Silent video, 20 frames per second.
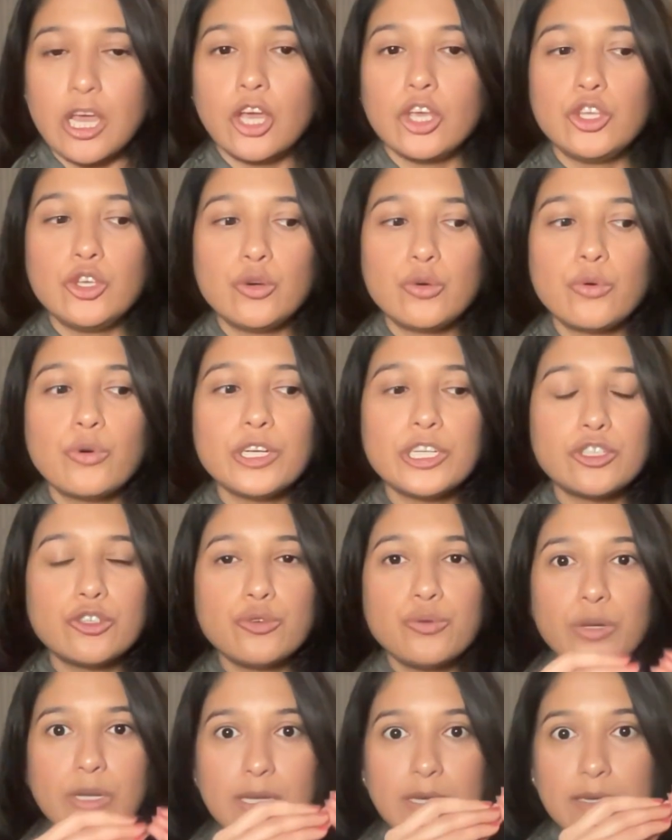You're going
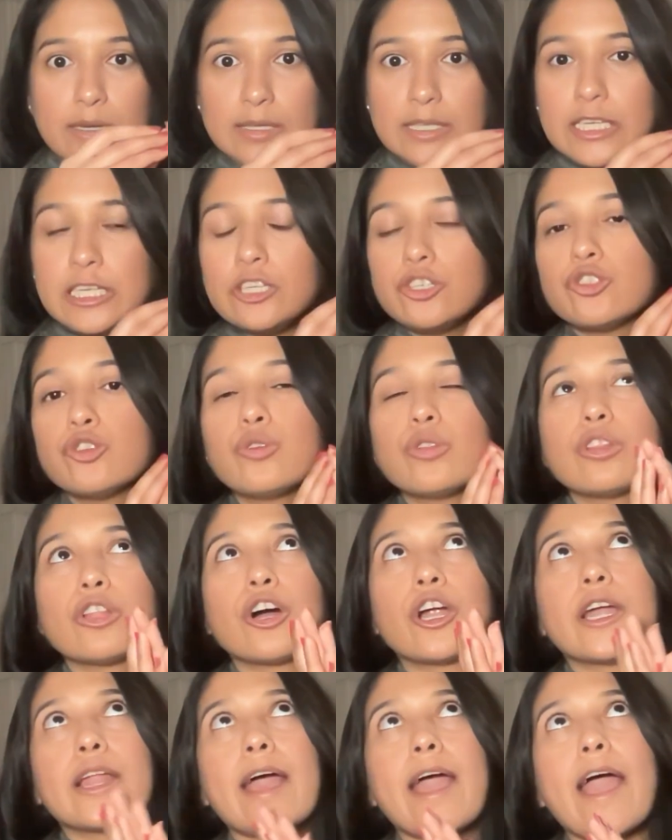to need to
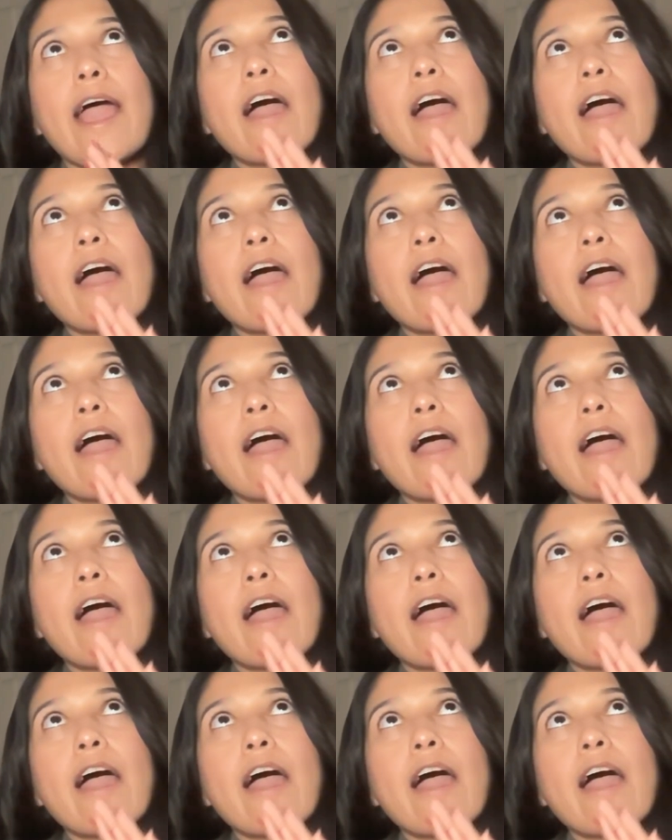learn